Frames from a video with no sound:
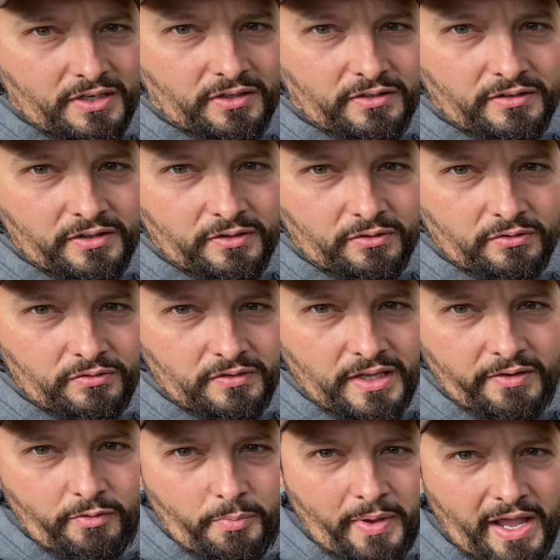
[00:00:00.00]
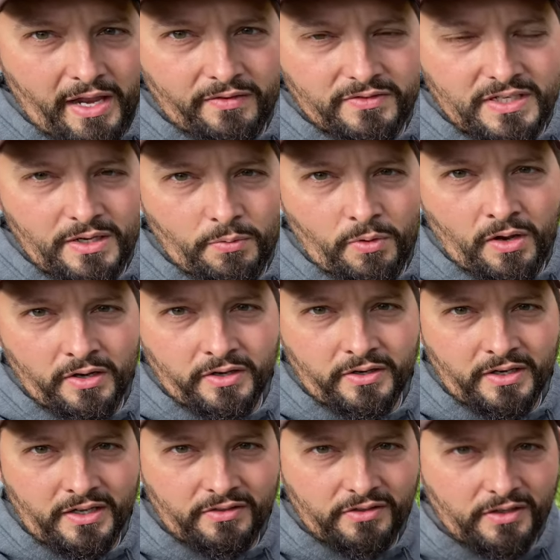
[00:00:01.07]
a little level pad of D1
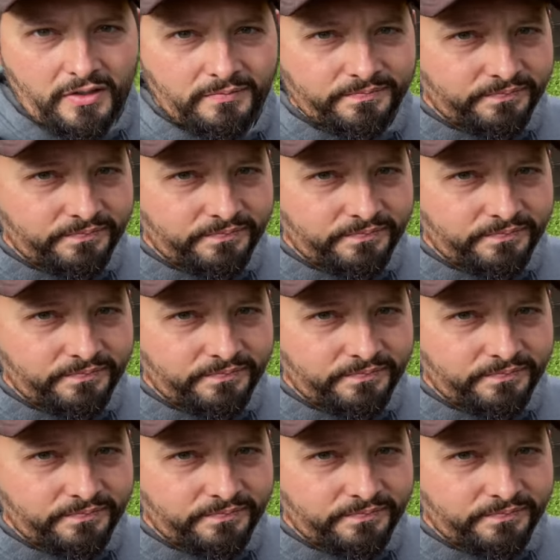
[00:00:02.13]
underneath it